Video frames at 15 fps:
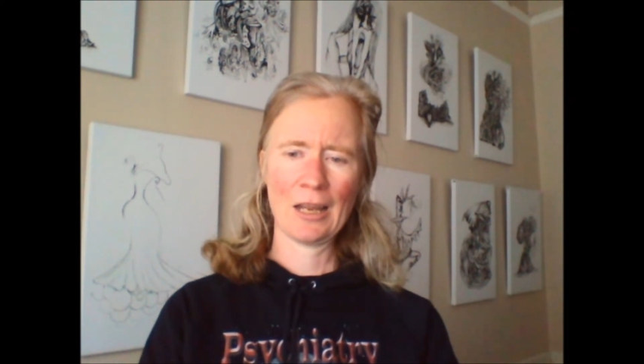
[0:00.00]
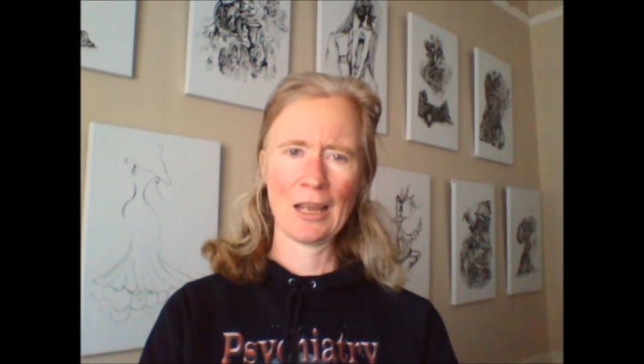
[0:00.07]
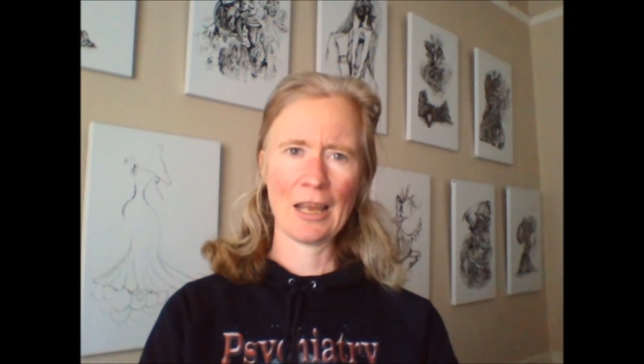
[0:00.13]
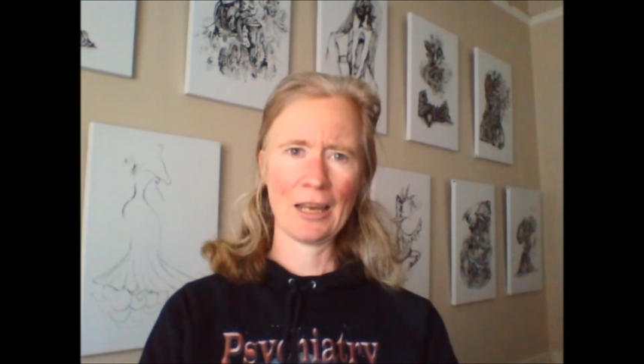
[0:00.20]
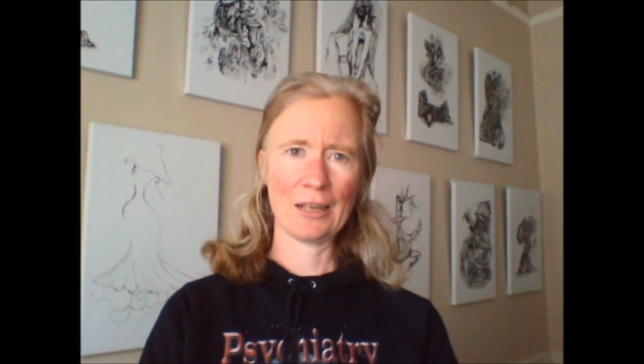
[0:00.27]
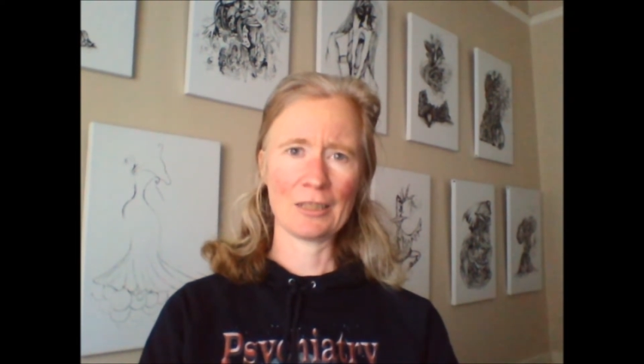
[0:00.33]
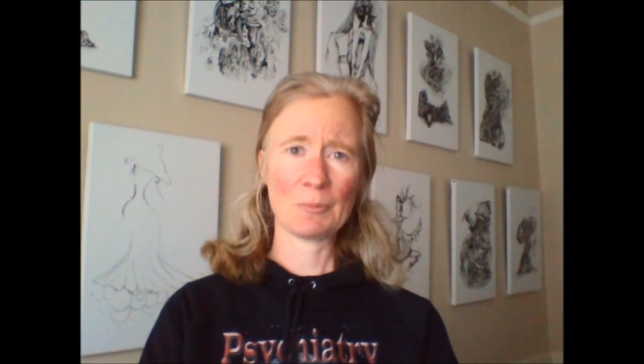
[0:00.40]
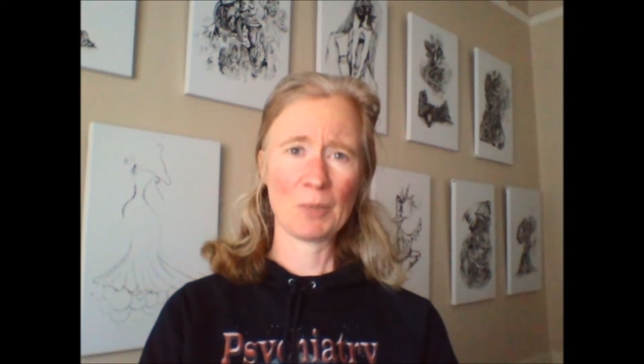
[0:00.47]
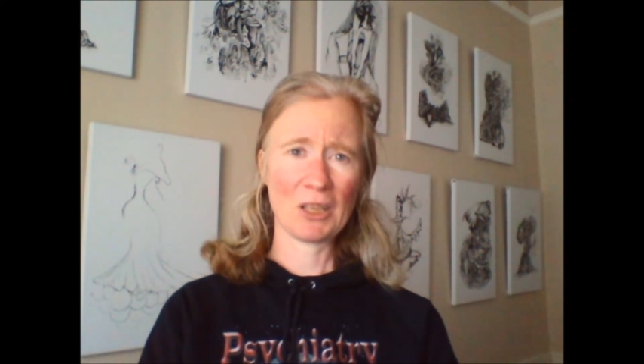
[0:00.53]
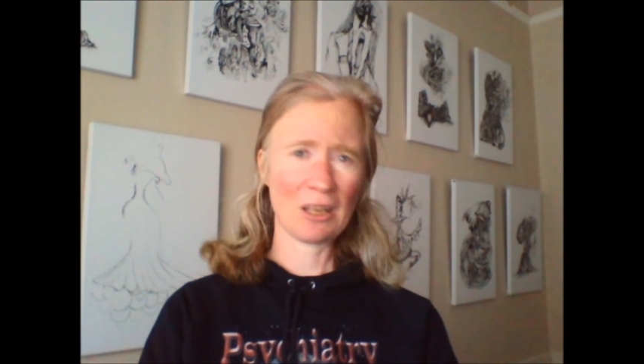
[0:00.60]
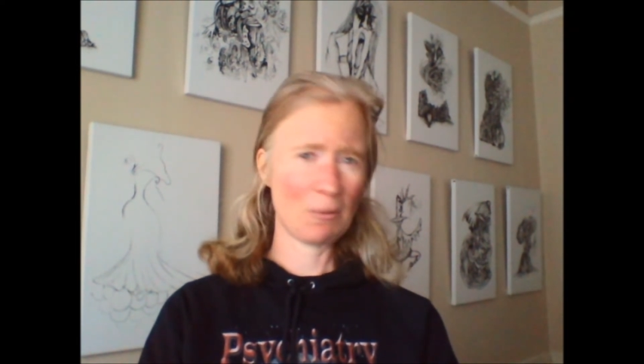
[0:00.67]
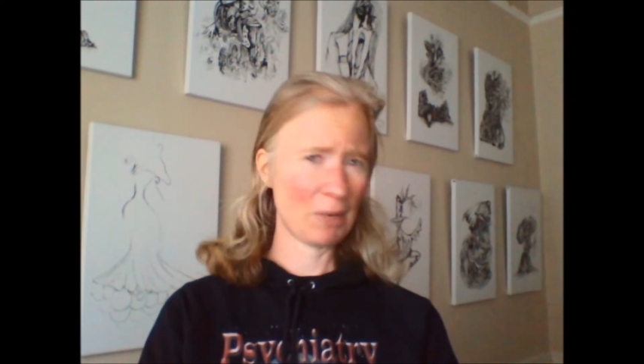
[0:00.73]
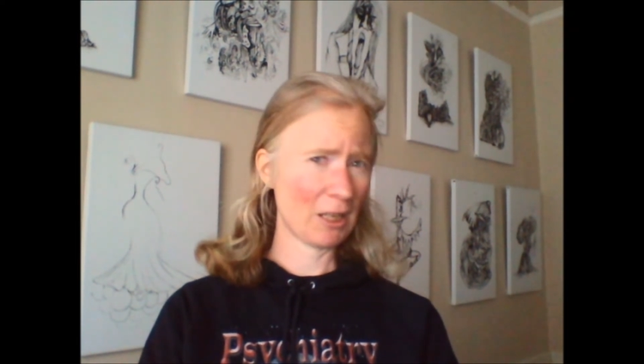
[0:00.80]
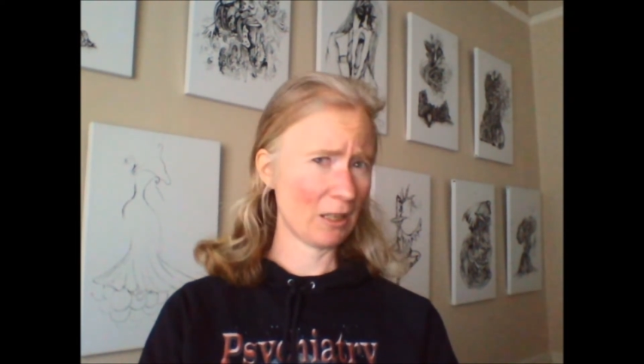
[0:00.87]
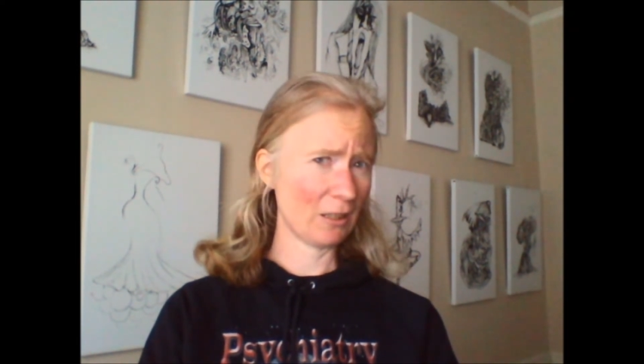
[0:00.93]
and it's
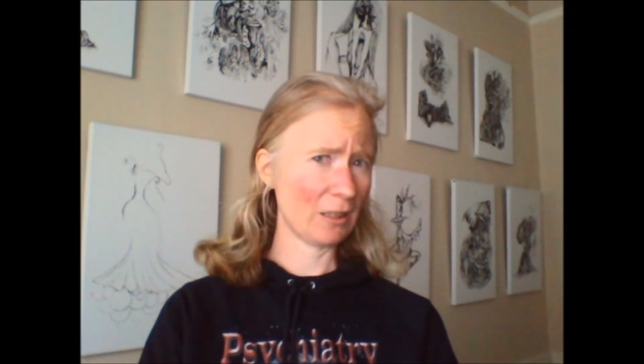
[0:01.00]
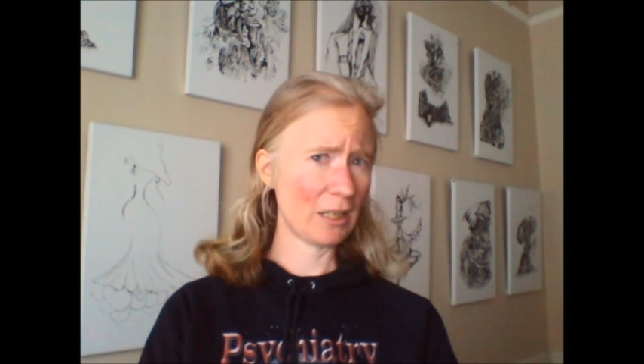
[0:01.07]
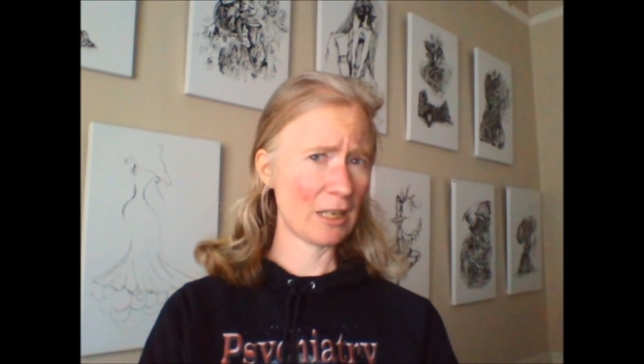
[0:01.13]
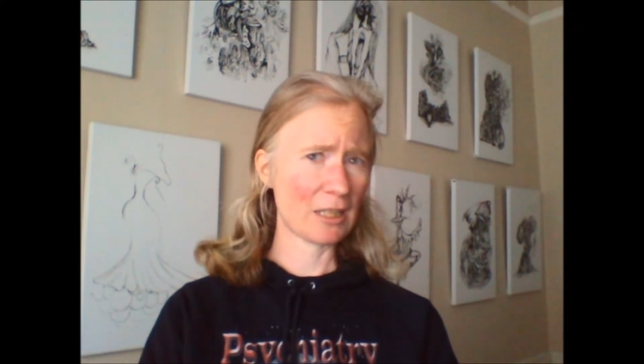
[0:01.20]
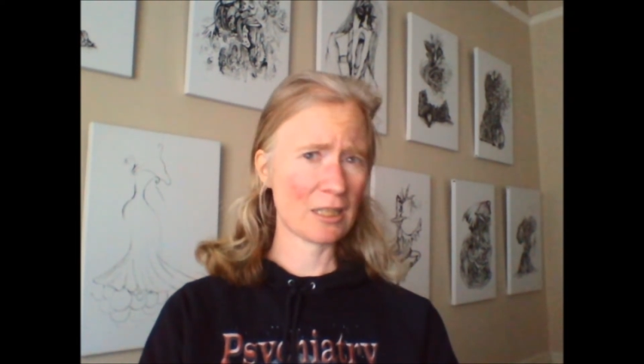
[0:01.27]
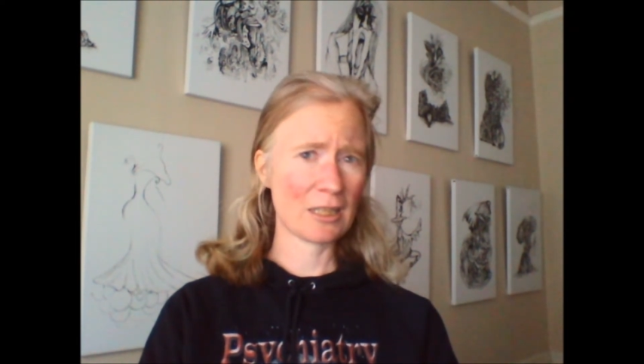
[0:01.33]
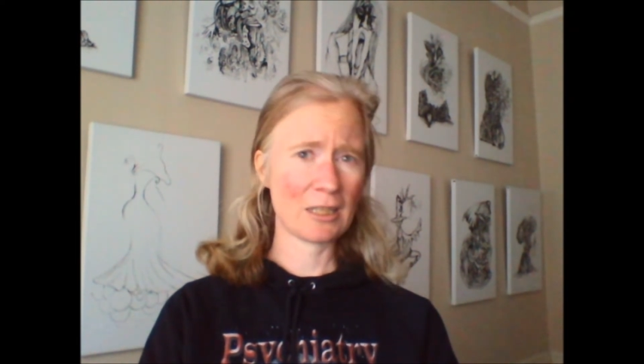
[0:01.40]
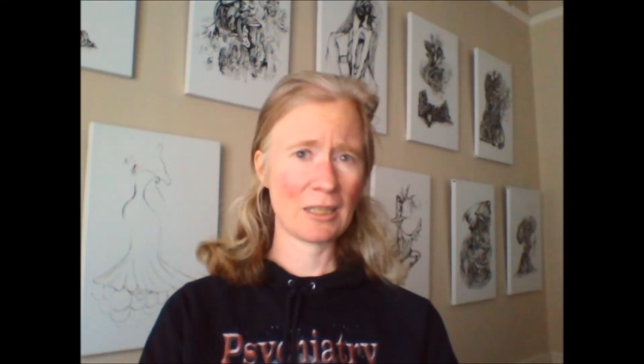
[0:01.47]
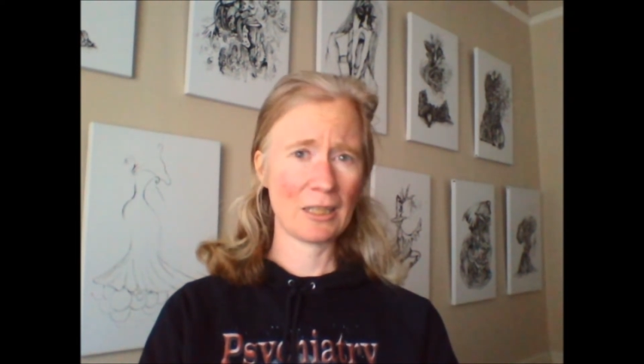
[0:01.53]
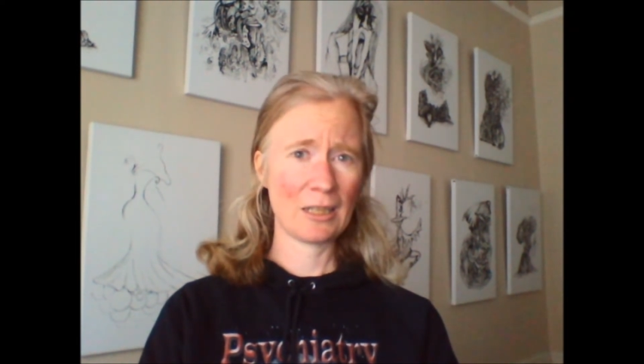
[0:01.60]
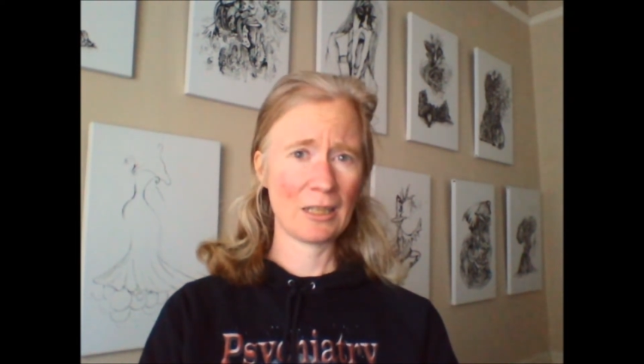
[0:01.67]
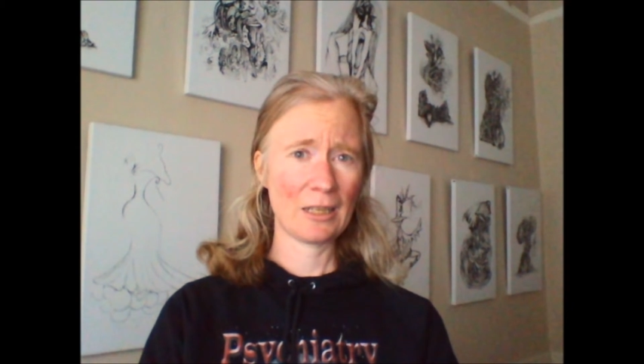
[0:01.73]
becoming less